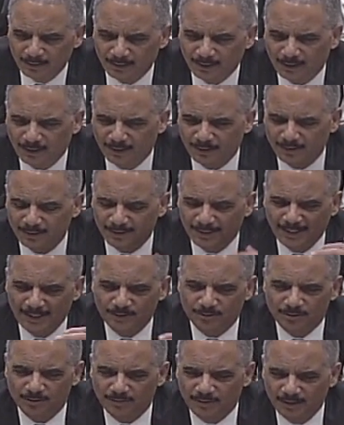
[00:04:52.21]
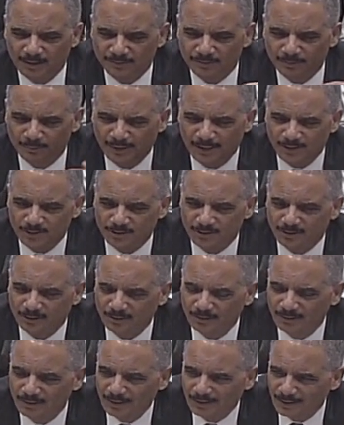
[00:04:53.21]
the nature of the
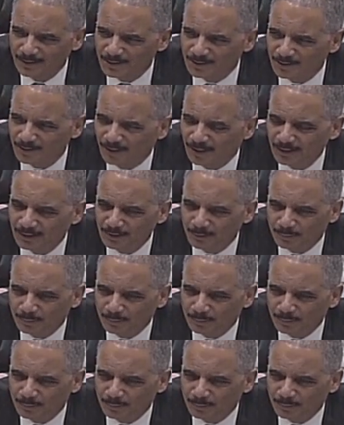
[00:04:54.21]
information that is sought,